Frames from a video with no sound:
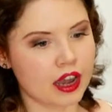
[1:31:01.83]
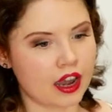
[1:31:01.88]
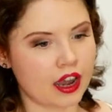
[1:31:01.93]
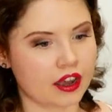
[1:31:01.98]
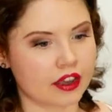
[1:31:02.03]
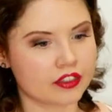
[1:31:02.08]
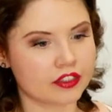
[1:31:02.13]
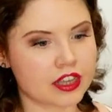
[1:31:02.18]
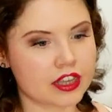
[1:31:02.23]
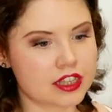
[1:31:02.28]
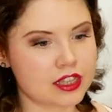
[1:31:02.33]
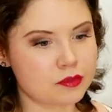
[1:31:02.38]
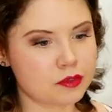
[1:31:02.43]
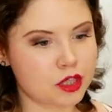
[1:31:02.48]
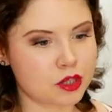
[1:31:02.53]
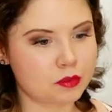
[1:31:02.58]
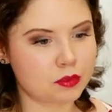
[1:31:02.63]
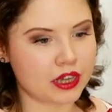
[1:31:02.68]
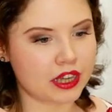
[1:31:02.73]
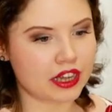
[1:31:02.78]
There seems to
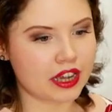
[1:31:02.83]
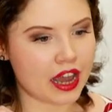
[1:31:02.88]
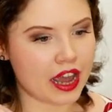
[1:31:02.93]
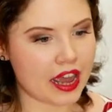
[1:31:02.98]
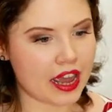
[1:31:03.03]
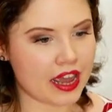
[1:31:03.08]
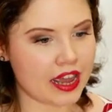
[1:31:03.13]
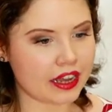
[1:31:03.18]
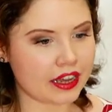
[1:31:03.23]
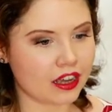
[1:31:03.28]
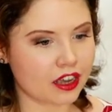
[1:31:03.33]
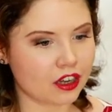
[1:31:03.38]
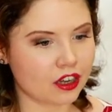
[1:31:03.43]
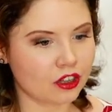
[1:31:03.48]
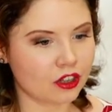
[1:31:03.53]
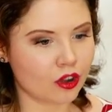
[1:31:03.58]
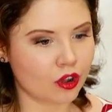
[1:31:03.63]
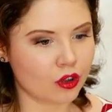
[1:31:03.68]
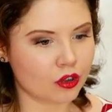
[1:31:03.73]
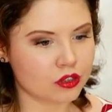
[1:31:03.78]
be a
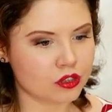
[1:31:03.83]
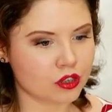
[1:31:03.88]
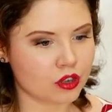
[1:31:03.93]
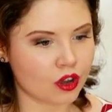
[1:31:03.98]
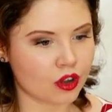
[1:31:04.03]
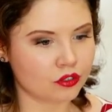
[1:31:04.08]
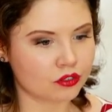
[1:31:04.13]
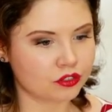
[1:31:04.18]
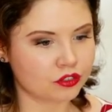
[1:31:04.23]
lot of